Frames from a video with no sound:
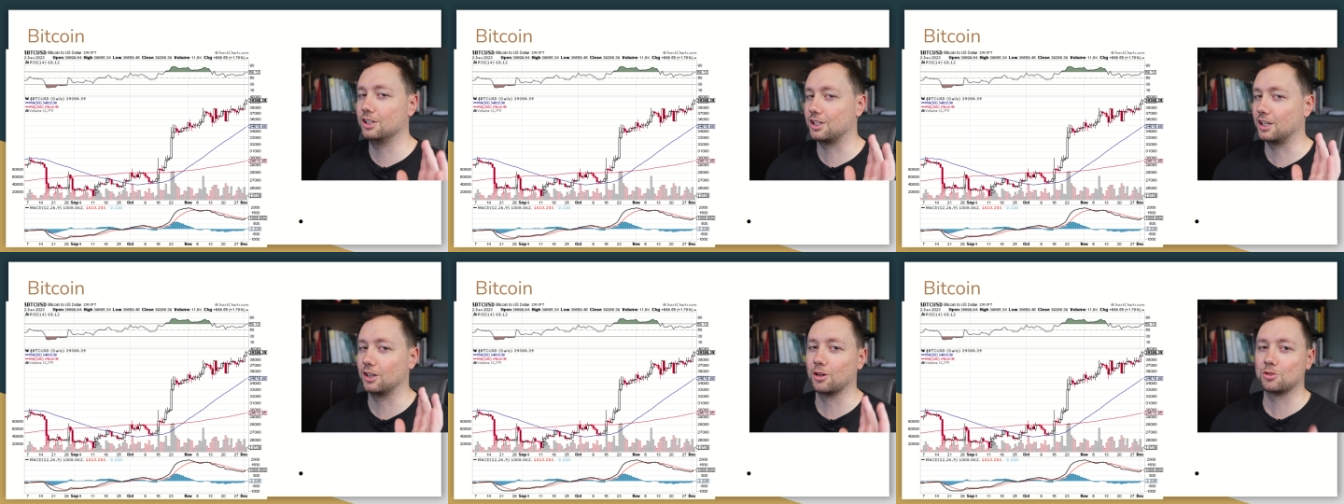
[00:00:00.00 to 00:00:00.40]

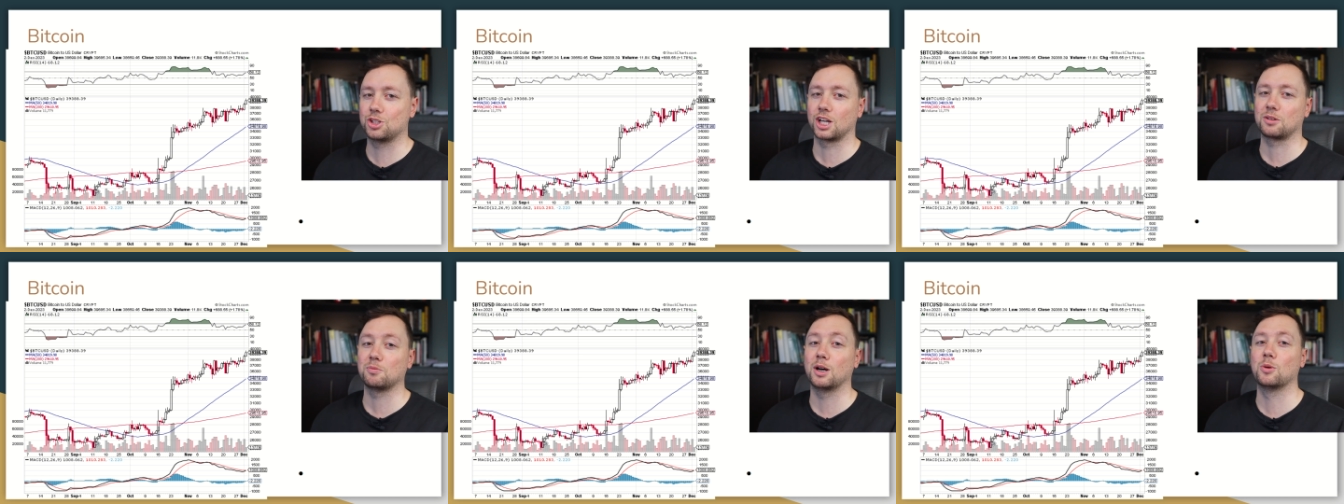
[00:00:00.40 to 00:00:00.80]
You can go
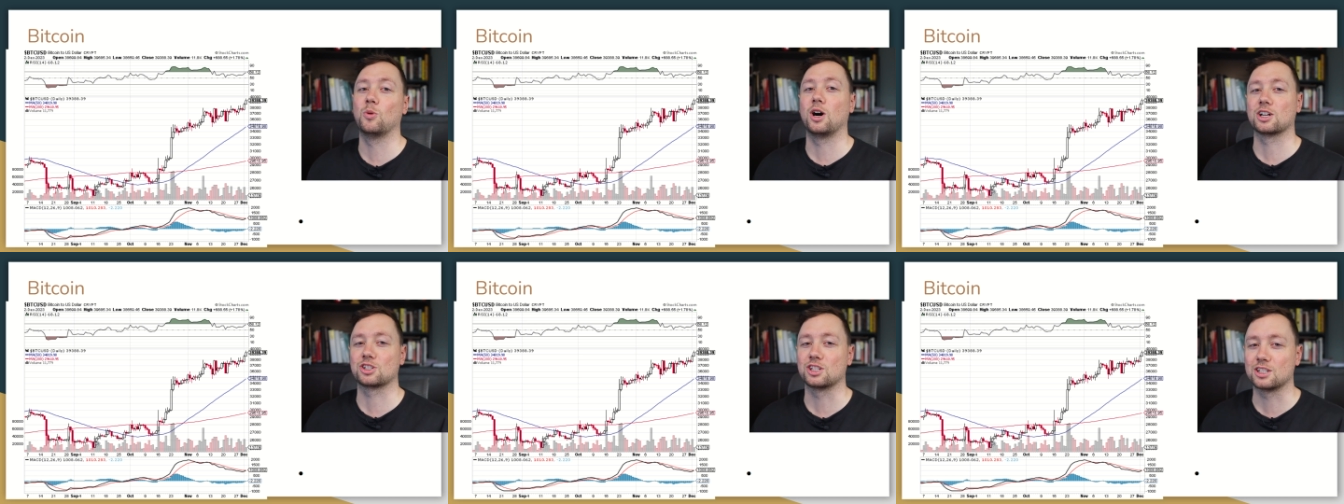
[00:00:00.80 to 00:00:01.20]
check my
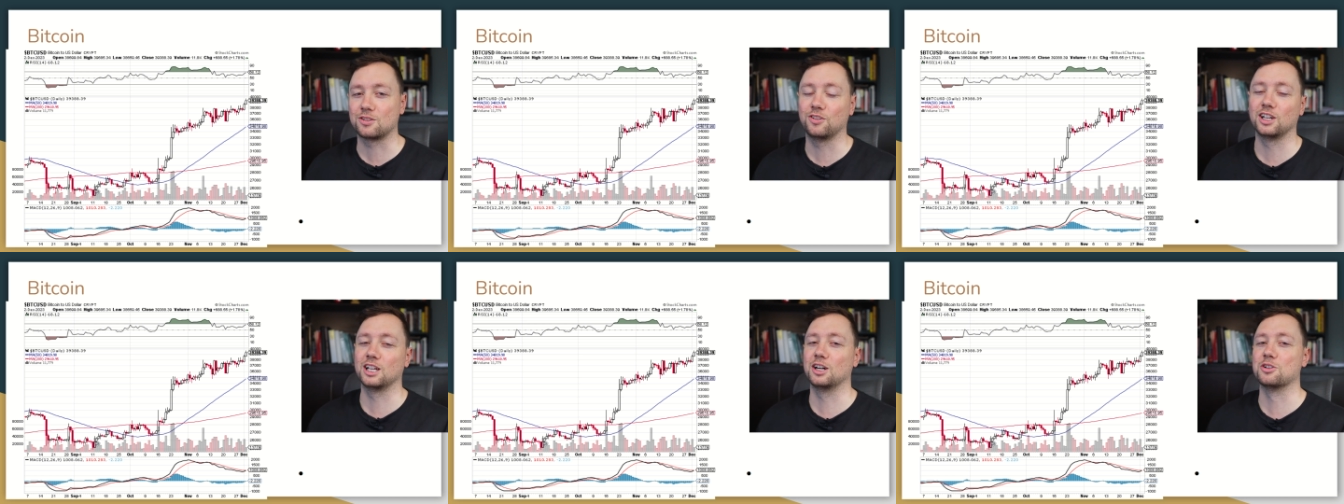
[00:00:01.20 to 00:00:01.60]
watch
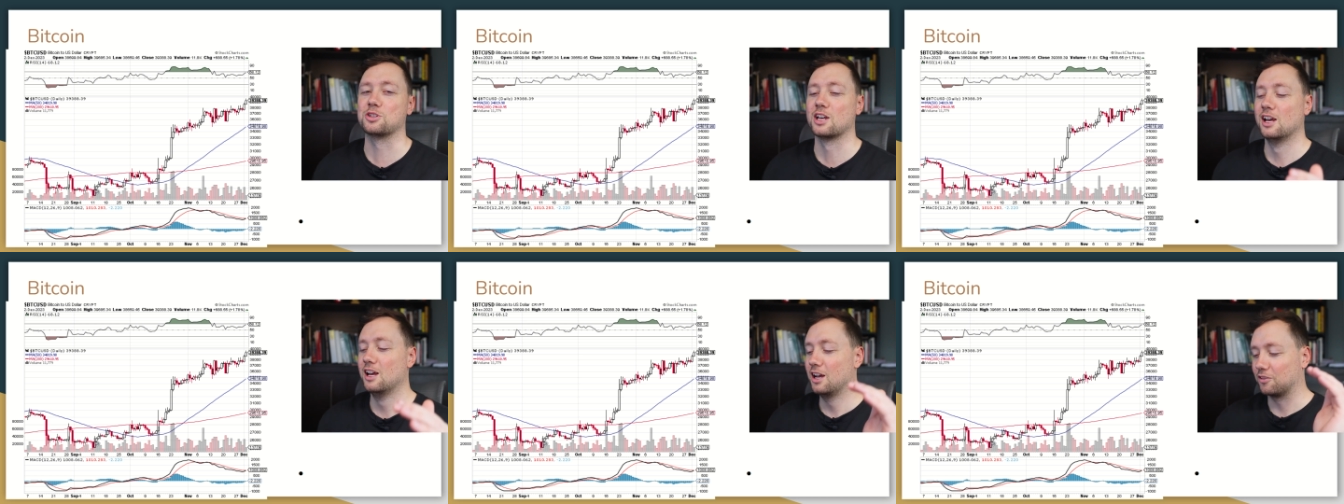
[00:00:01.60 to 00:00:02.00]
list
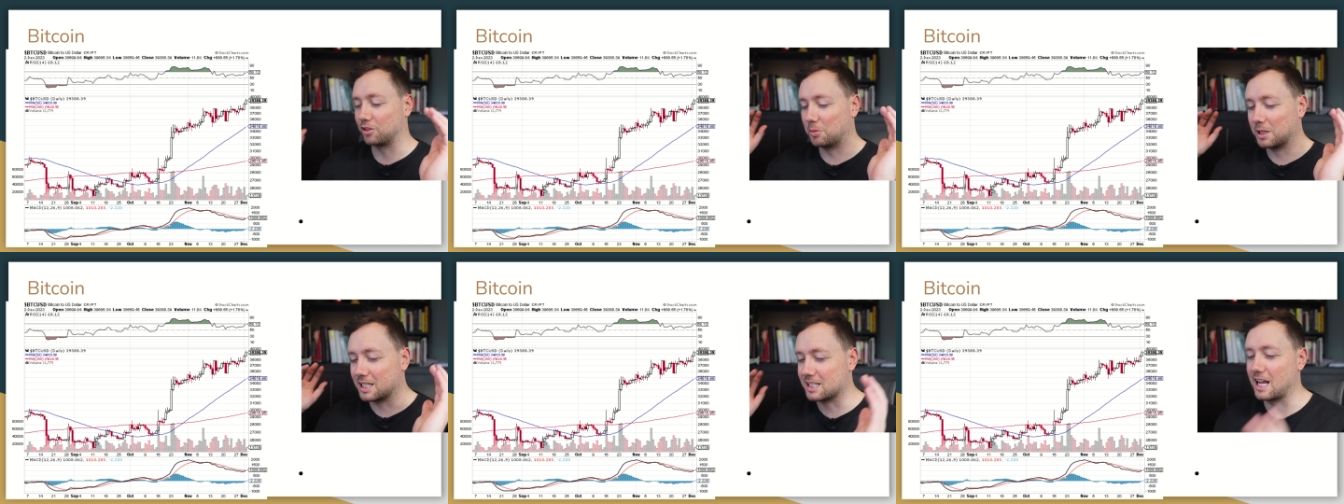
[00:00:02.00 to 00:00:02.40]
videos
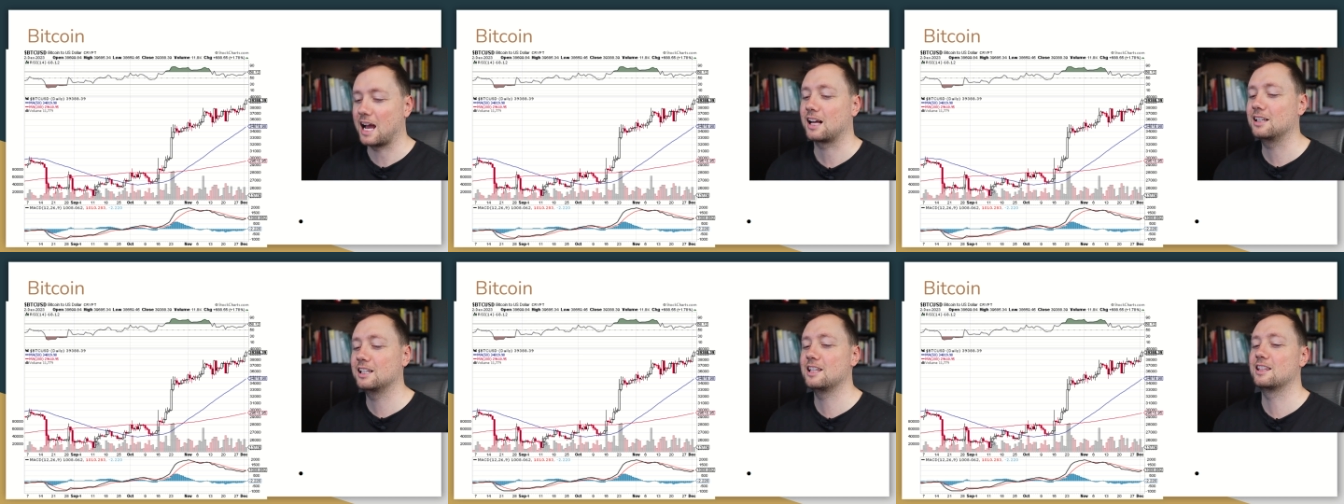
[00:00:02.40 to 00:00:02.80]
from
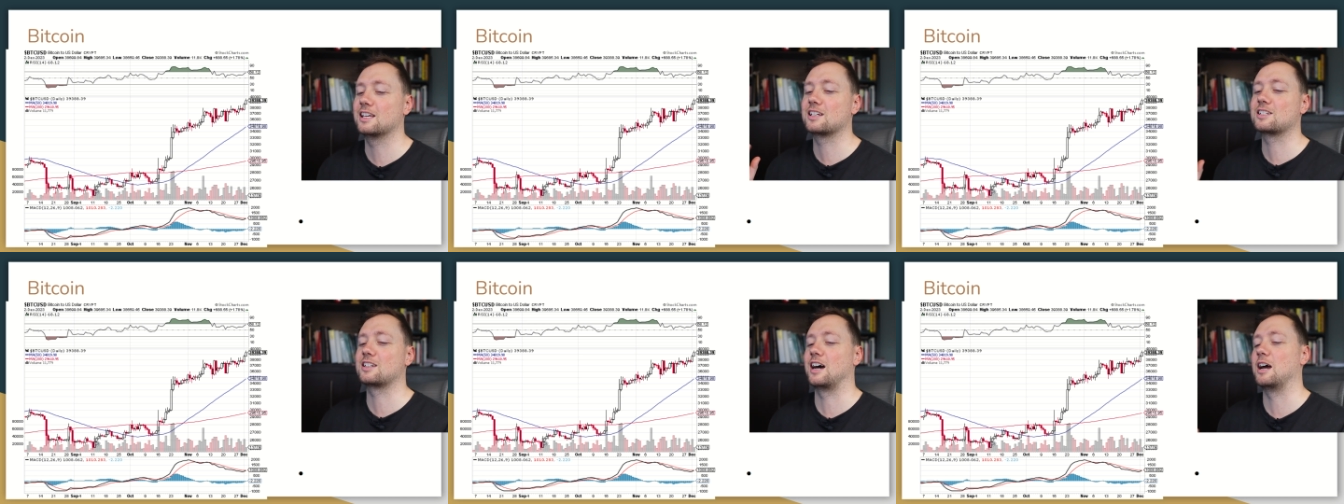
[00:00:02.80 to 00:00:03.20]
exactly
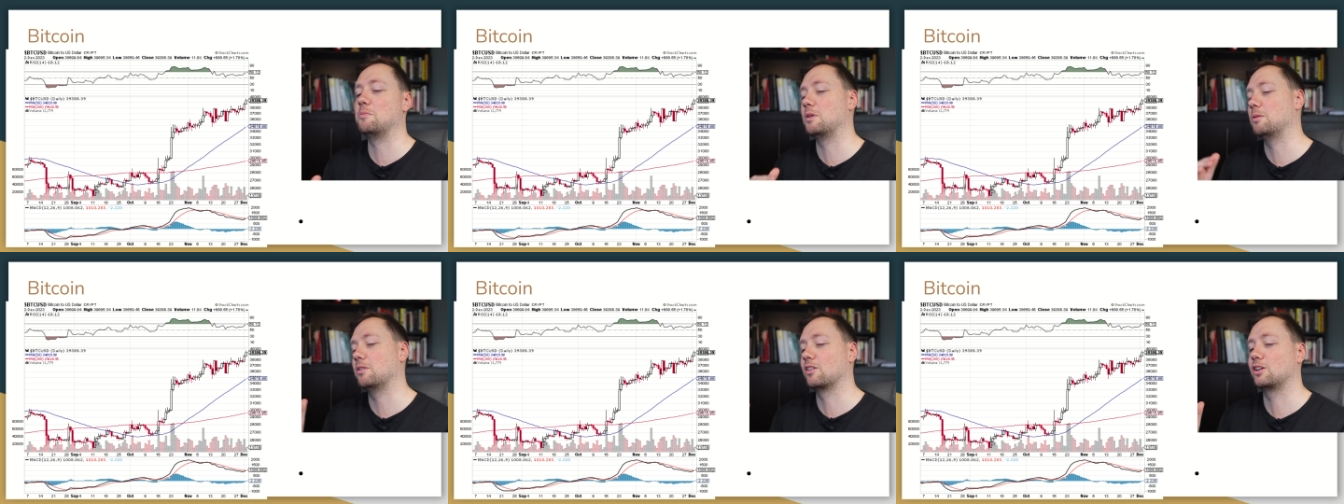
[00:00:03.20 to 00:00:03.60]
this
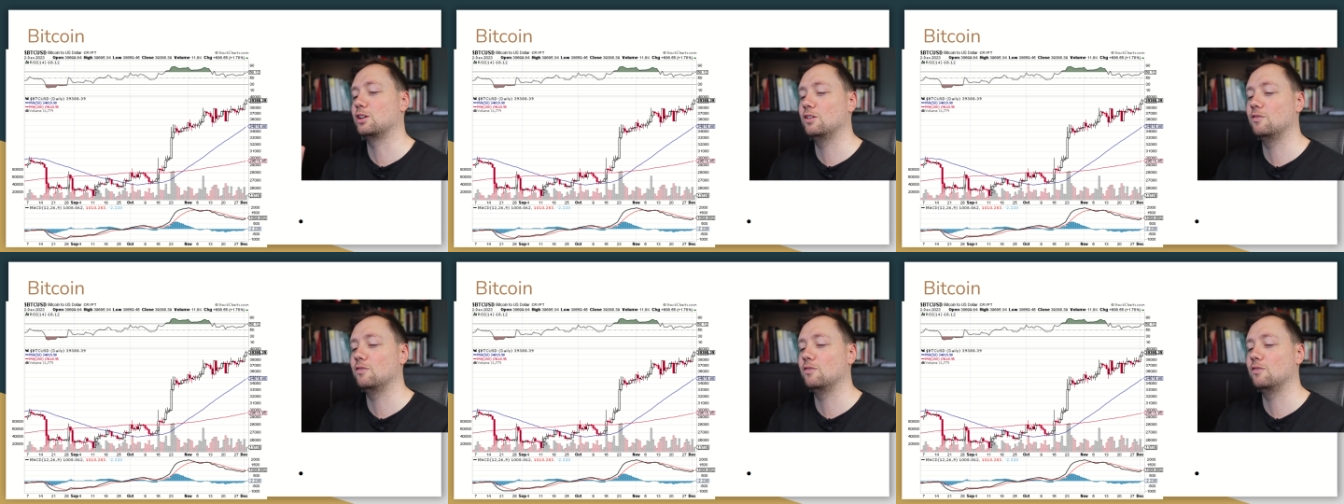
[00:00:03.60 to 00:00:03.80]
time, maybe a